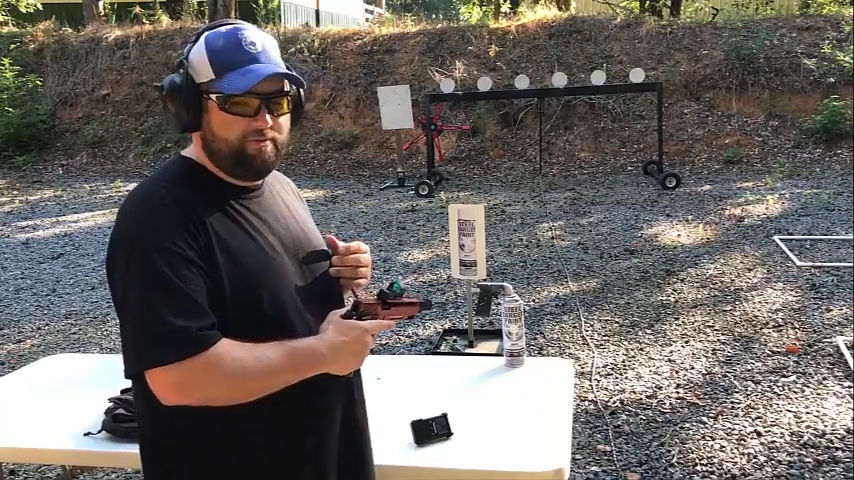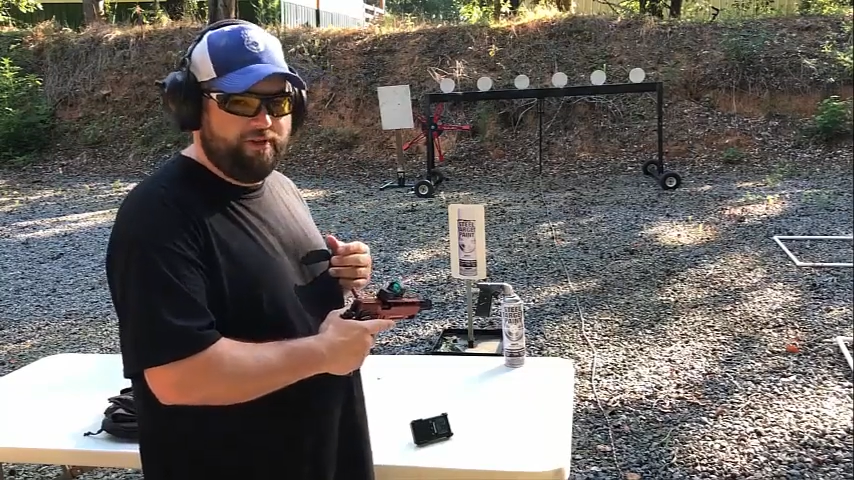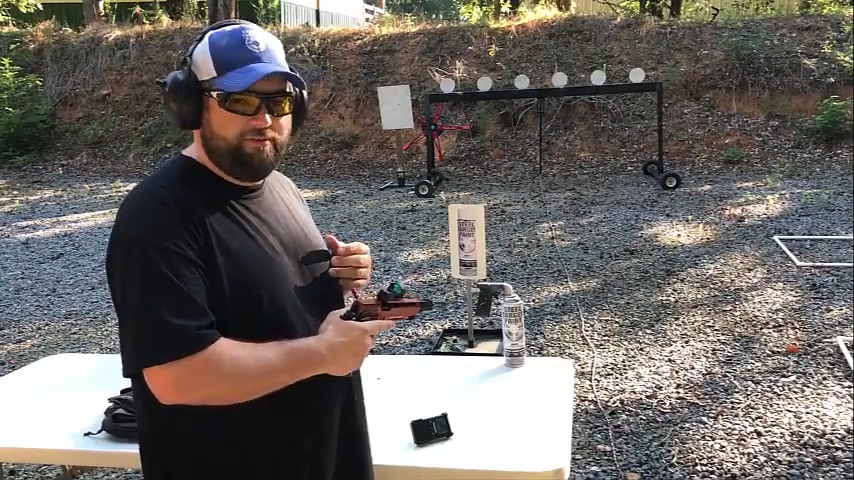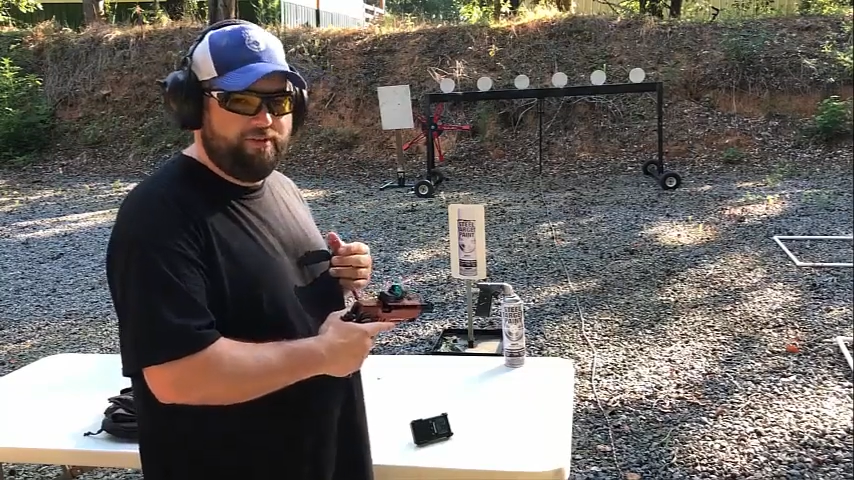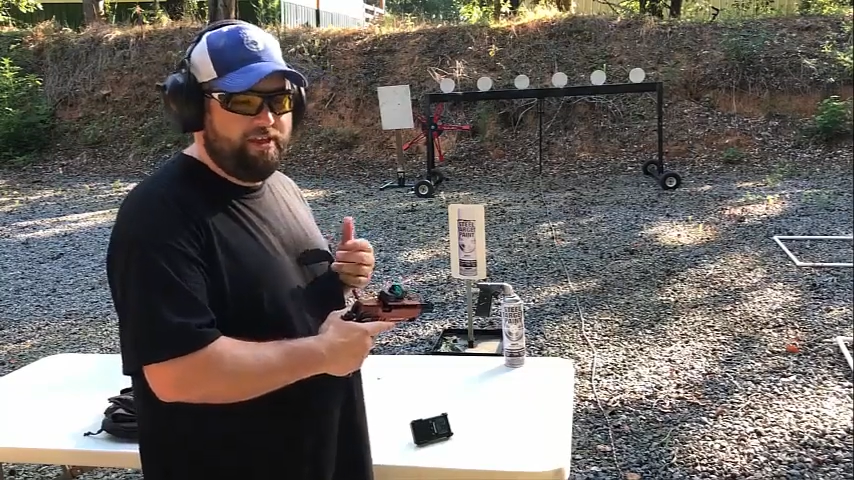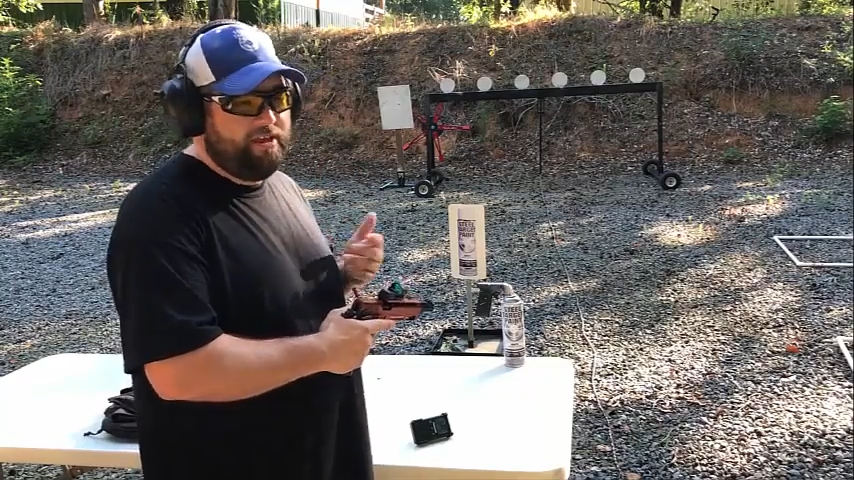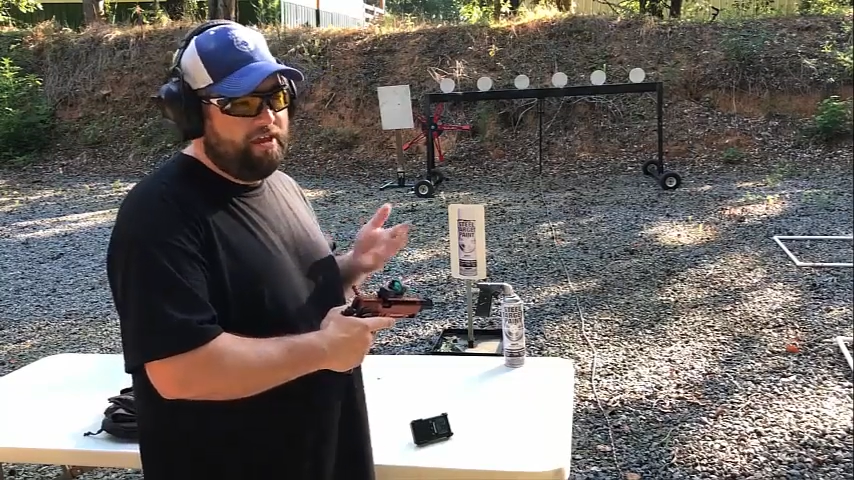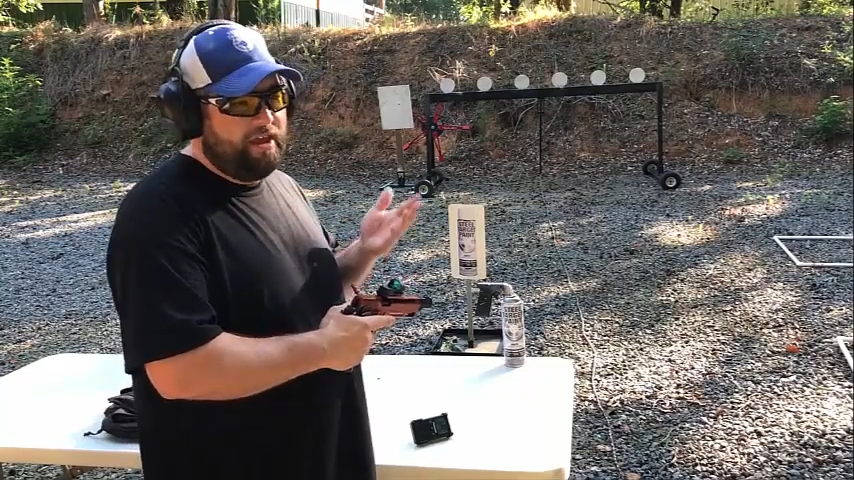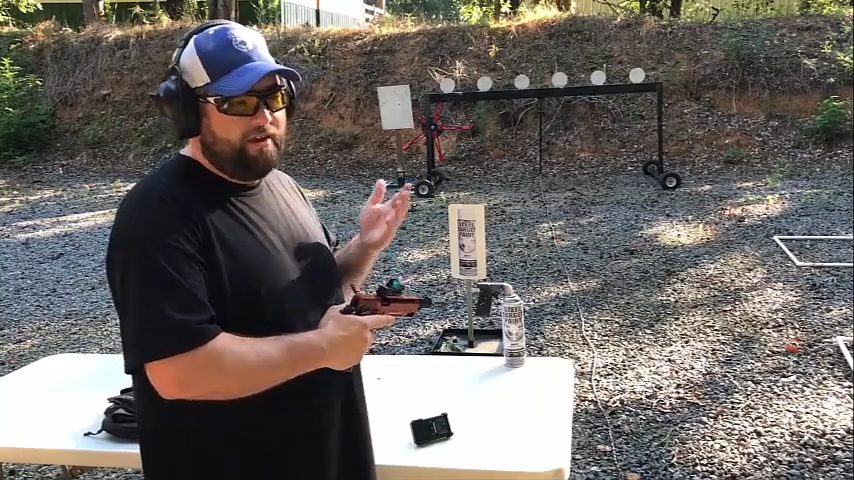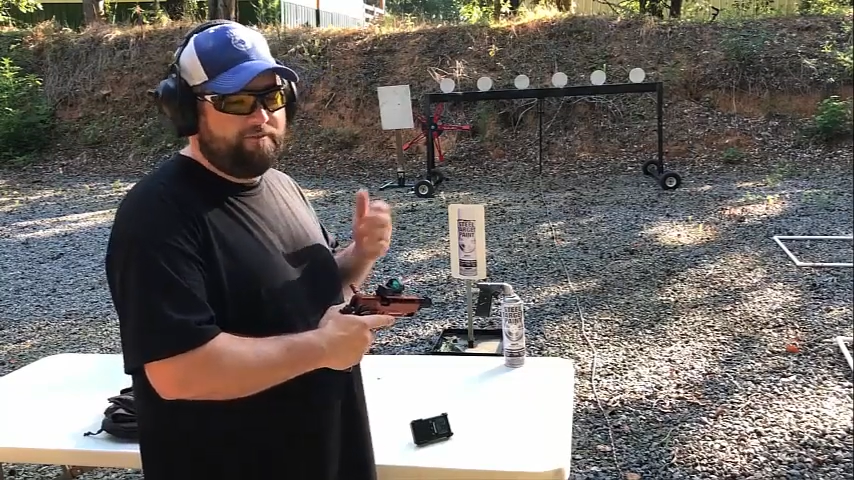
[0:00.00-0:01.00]
Well,
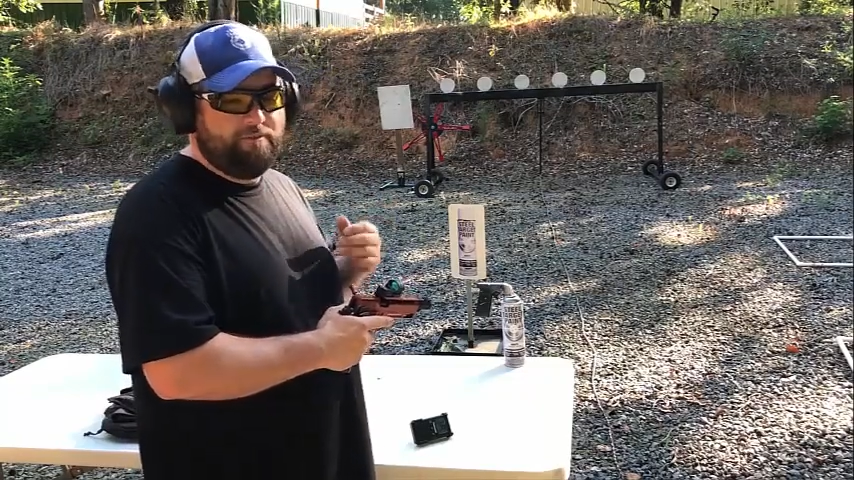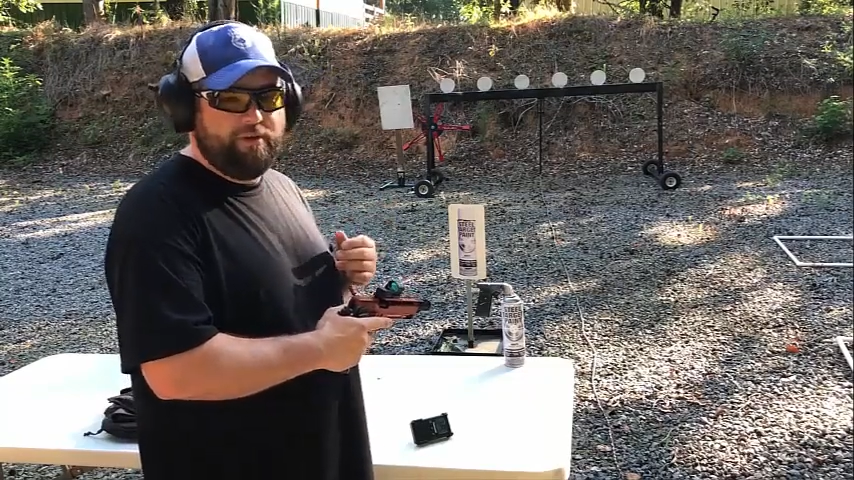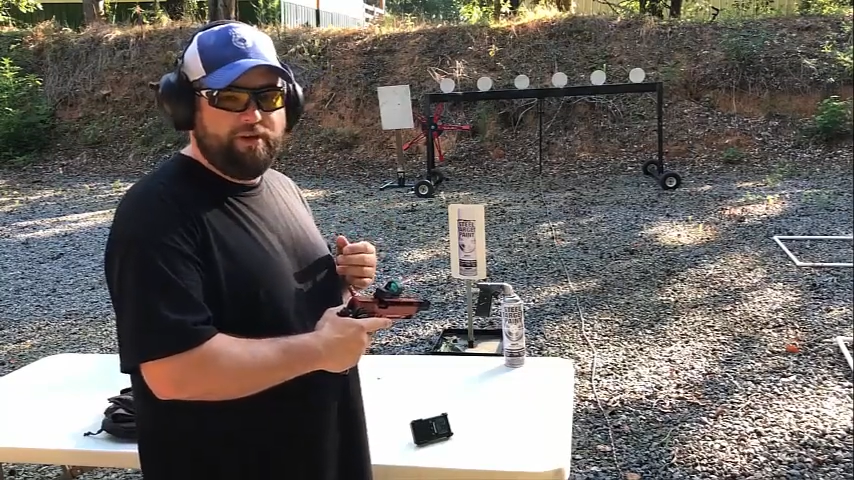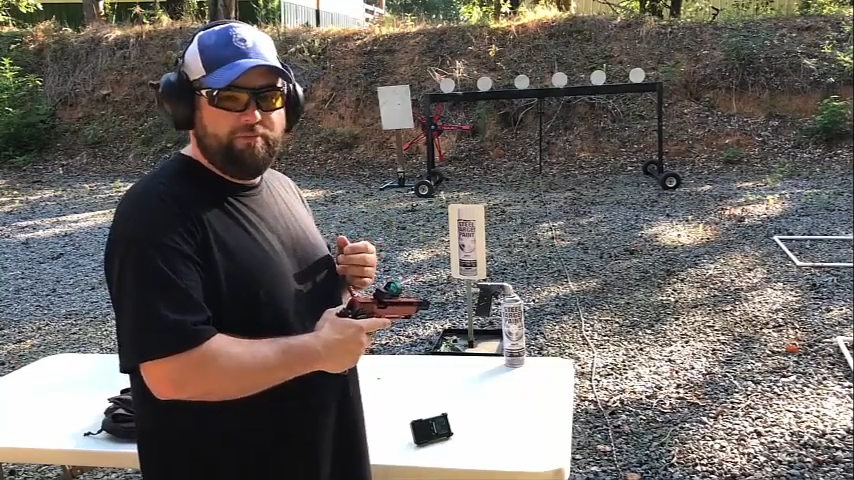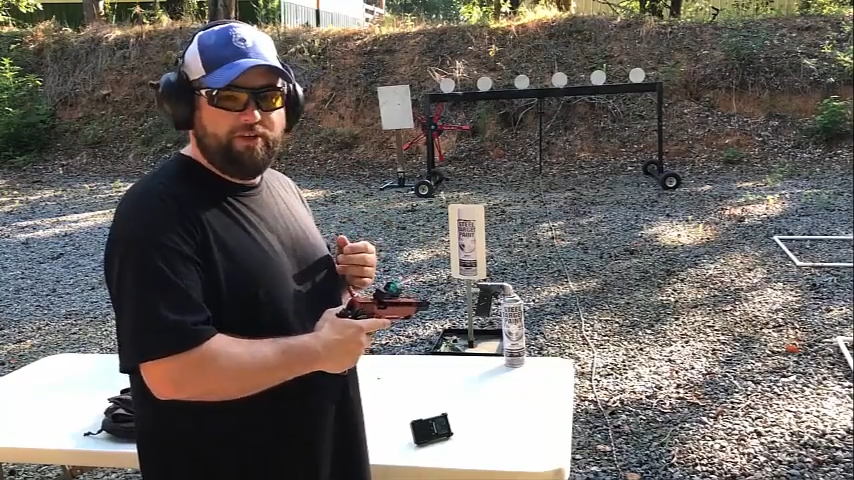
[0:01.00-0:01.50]
after being in